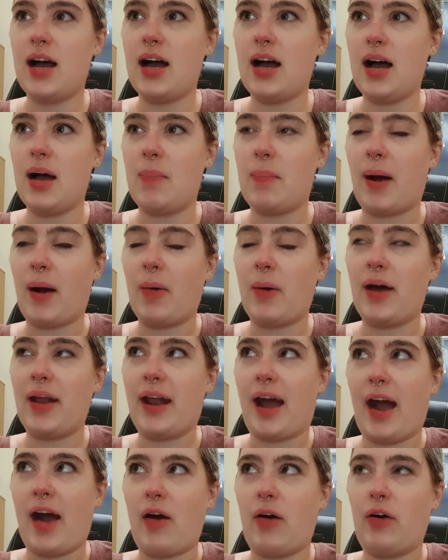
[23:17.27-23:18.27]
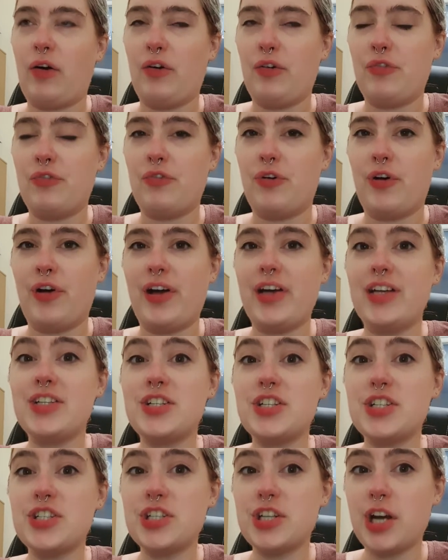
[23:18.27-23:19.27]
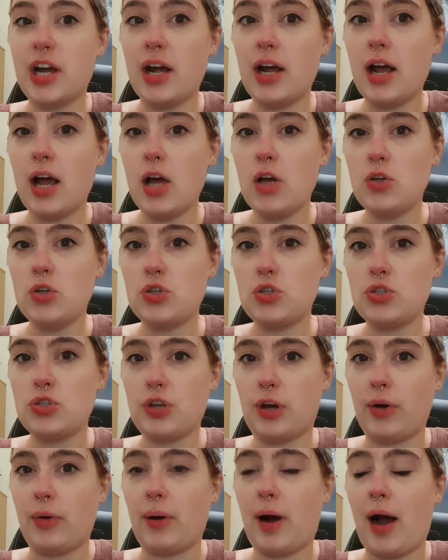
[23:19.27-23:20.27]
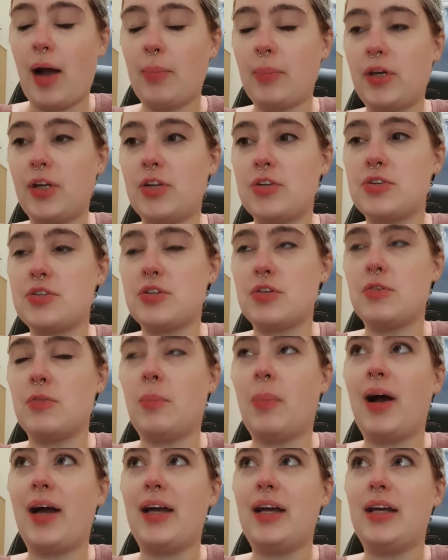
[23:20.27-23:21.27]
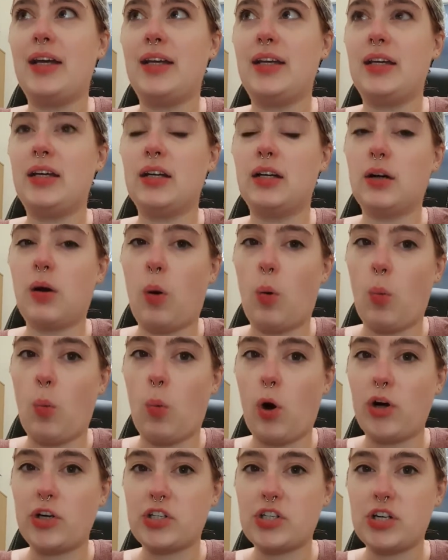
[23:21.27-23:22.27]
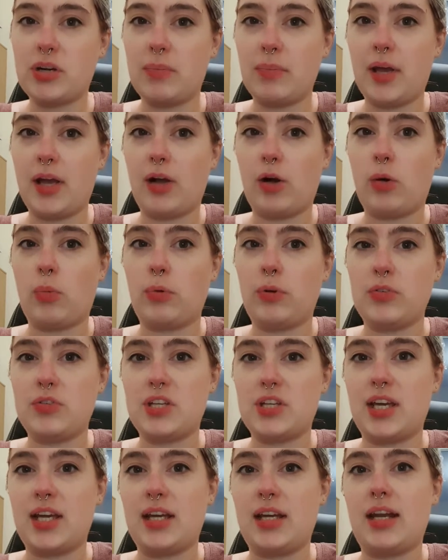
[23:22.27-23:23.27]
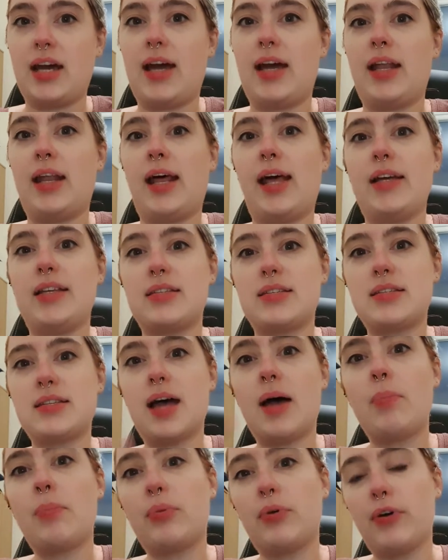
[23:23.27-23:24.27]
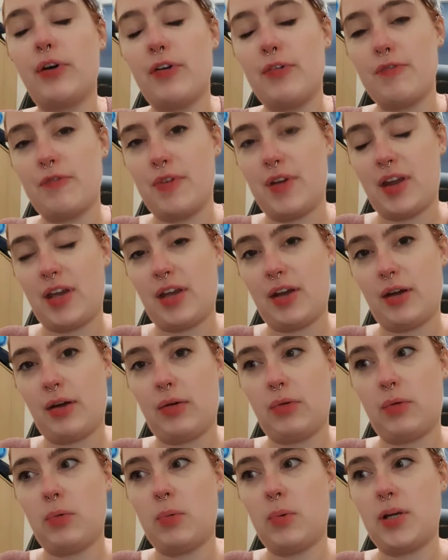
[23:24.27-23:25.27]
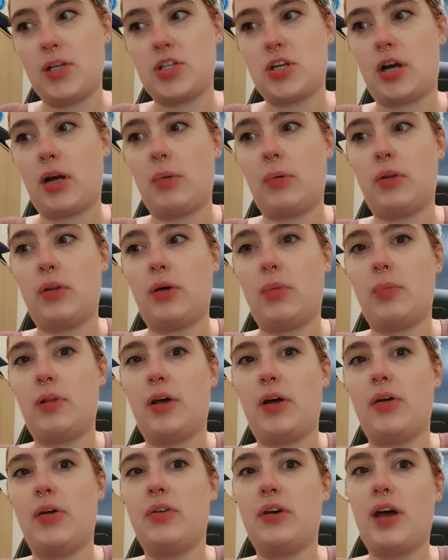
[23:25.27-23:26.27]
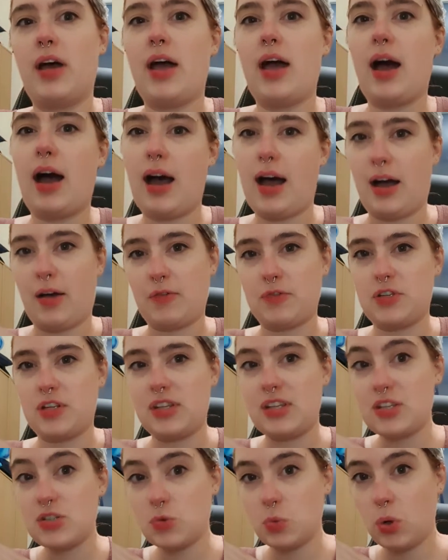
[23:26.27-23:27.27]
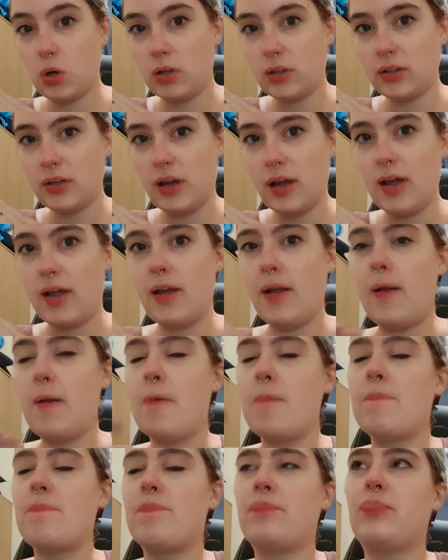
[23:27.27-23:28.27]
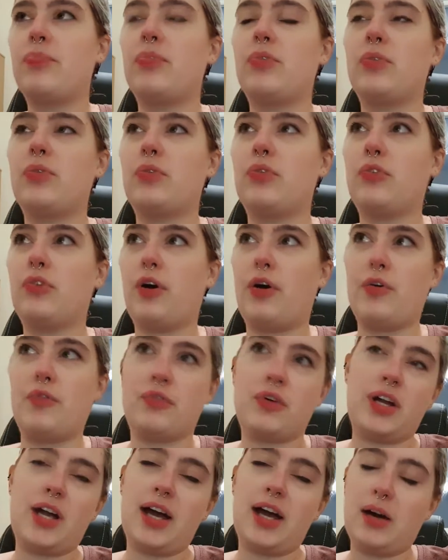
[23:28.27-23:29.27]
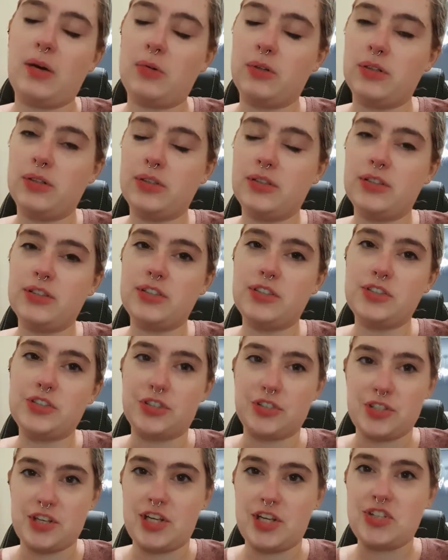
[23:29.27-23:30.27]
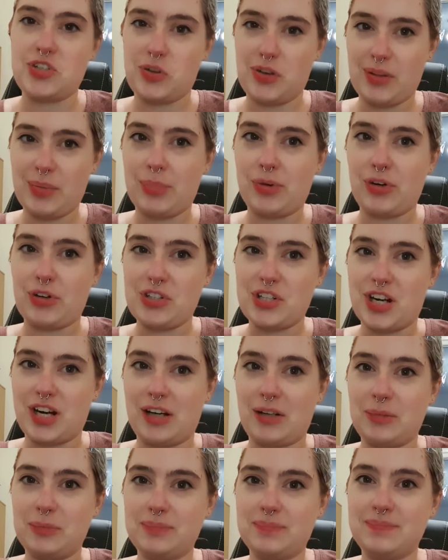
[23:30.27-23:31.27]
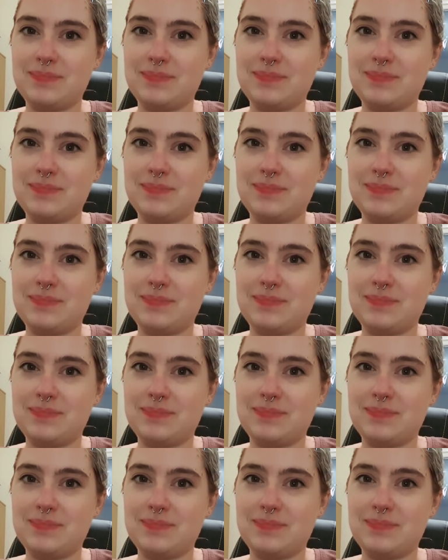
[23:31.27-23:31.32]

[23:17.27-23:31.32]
about an hour of footage, so I'm gonna do my wash and makeup routine in a separate video which I will upload after this one. So for now, just enjoy the brush out.